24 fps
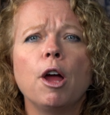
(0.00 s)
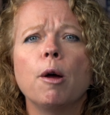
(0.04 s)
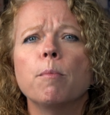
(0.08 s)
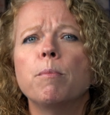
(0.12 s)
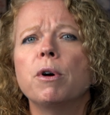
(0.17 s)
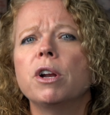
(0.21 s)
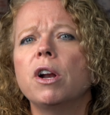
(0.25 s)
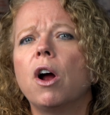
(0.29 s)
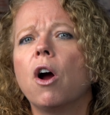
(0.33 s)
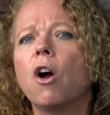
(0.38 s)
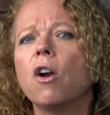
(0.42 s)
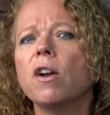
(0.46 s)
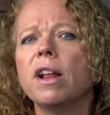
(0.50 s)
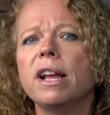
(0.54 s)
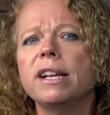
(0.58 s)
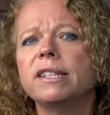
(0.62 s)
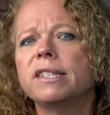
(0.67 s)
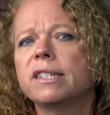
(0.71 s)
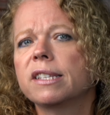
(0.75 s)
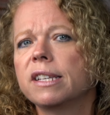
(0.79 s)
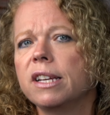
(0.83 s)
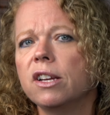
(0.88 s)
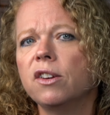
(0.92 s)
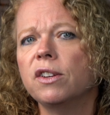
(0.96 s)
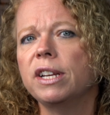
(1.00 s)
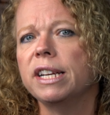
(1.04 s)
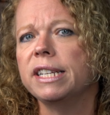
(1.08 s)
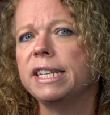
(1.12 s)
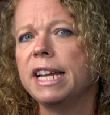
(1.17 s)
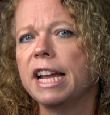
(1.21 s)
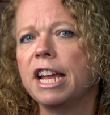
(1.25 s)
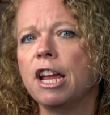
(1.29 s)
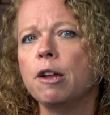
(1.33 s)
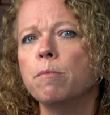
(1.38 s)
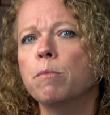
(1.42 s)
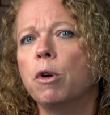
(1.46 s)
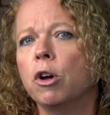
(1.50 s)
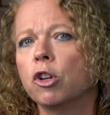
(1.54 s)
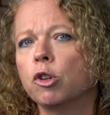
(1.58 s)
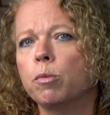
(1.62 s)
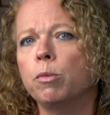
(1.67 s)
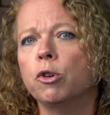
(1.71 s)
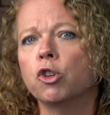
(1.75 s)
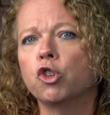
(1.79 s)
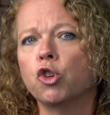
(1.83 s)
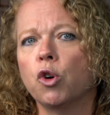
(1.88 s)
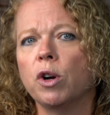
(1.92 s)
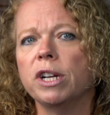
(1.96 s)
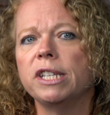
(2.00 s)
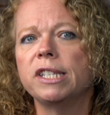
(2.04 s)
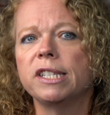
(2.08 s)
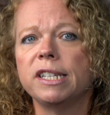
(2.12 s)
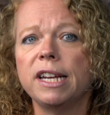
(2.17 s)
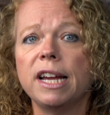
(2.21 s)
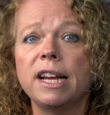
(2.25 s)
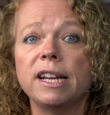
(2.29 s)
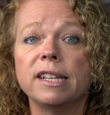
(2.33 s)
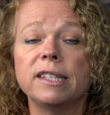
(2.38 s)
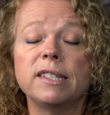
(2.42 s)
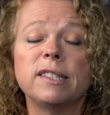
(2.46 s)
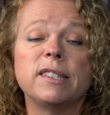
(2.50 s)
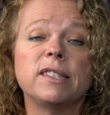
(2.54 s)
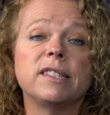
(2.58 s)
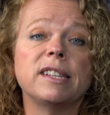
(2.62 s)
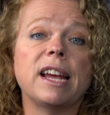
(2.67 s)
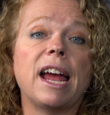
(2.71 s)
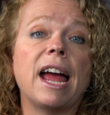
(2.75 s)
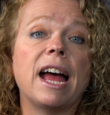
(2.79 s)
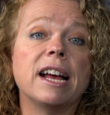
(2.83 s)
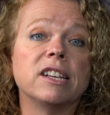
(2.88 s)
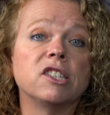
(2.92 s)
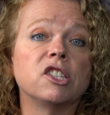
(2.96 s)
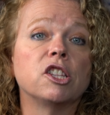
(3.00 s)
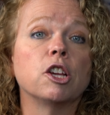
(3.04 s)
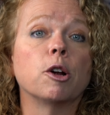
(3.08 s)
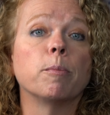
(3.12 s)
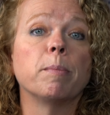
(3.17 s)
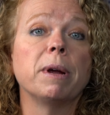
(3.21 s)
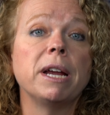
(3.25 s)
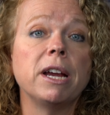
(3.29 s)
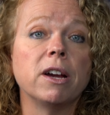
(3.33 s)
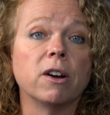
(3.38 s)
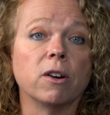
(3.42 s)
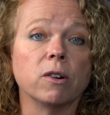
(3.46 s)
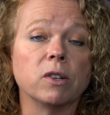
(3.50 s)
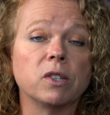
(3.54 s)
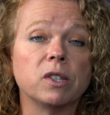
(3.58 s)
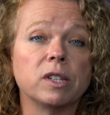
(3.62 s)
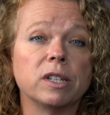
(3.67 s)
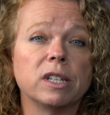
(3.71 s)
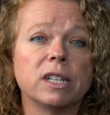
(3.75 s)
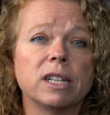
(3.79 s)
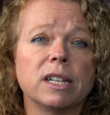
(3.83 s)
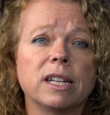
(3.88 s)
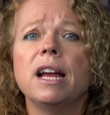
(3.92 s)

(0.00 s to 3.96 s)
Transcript: but aren't as skilled at taking multiple choice tests as their peers.